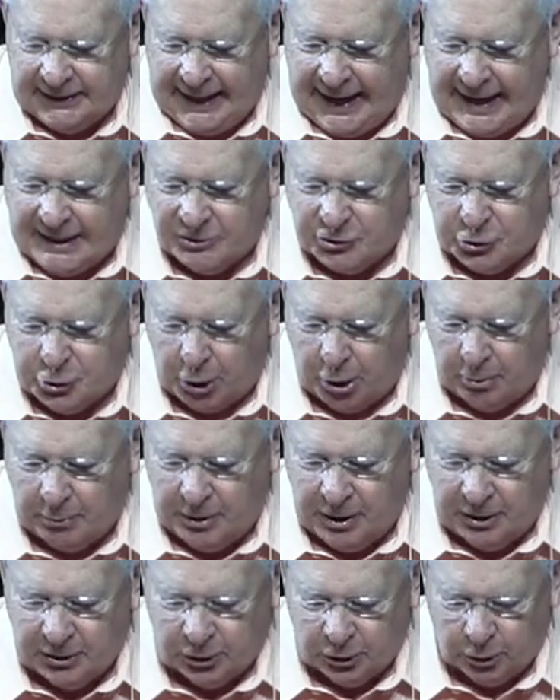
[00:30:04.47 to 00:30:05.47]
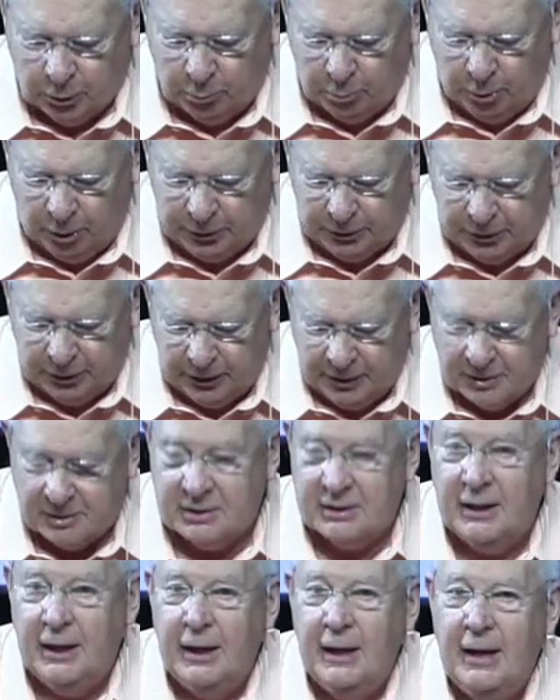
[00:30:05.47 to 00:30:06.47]
a day's journey into the
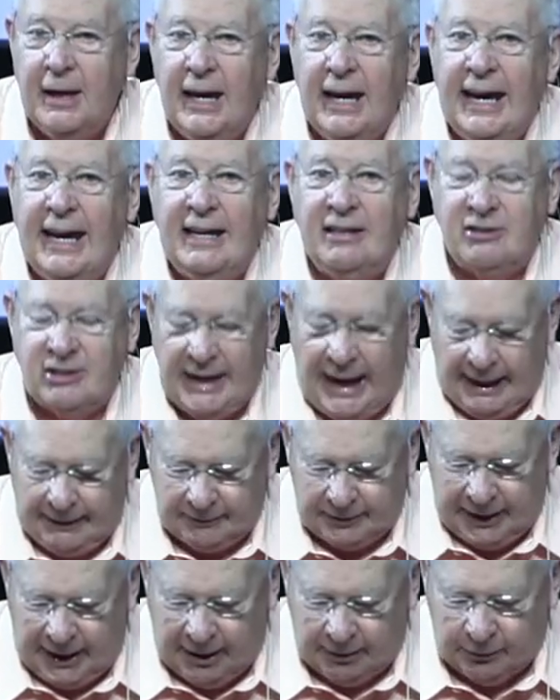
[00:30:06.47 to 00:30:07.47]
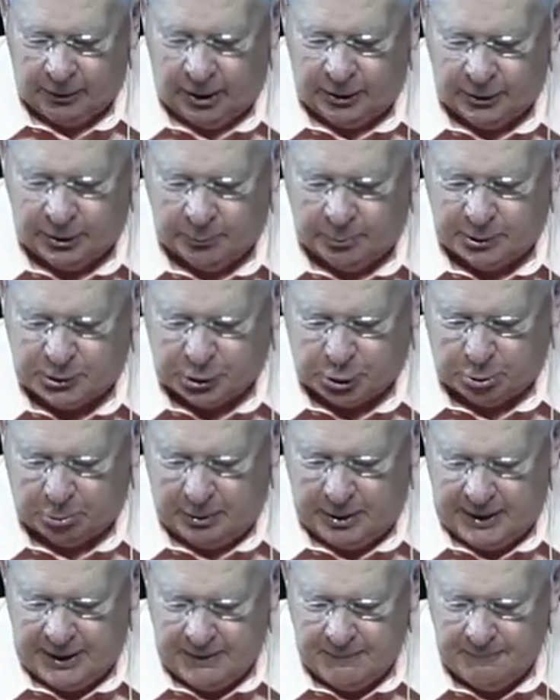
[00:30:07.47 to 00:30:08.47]
wilderness, he sat down under a
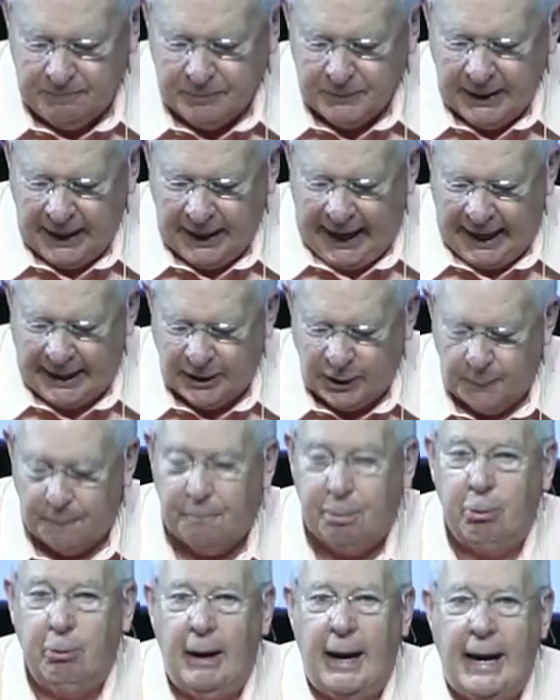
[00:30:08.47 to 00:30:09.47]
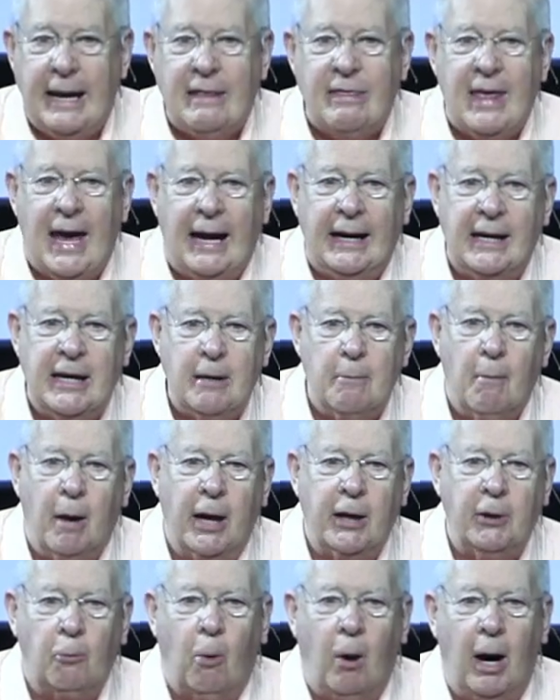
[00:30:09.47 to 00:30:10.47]
tree and he prayed that he
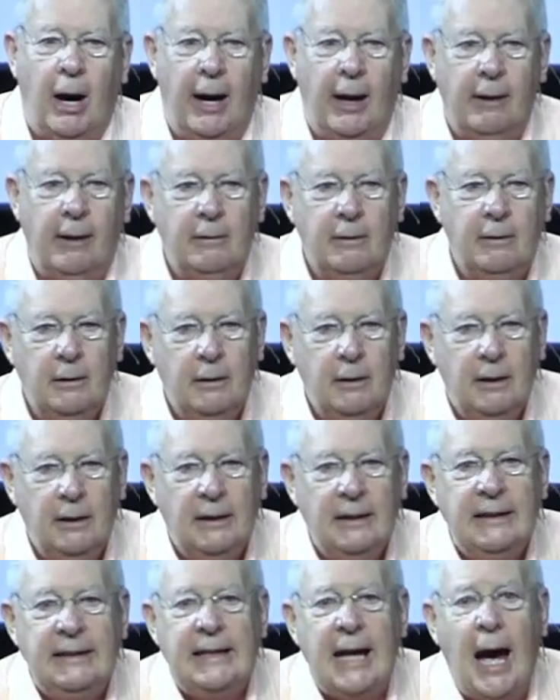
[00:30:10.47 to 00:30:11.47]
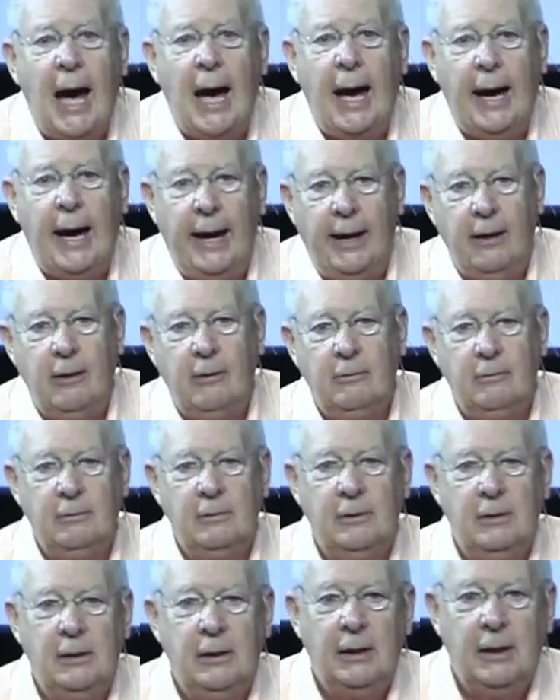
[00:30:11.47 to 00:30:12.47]
might what? Die.
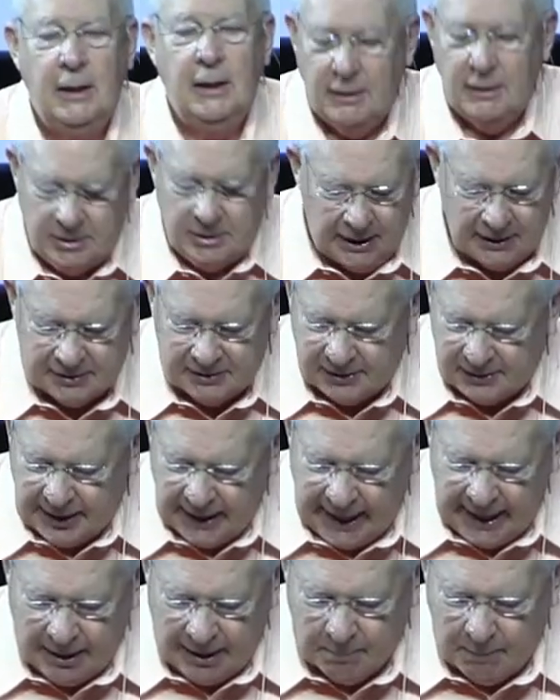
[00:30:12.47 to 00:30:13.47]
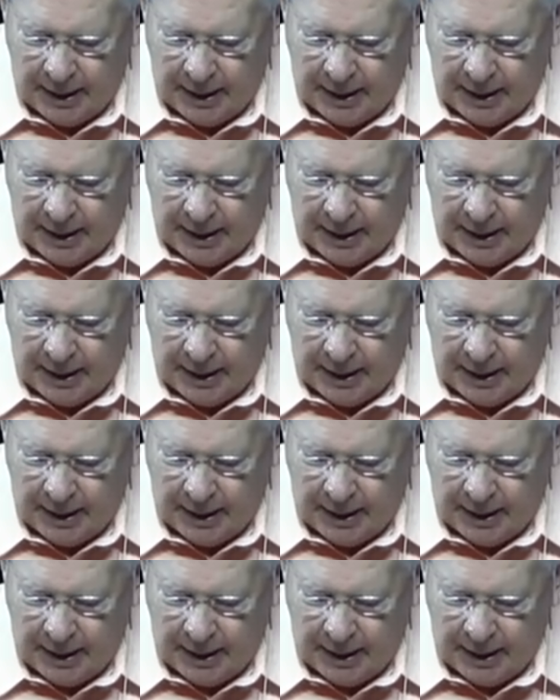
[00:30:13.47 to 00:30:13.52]
Just take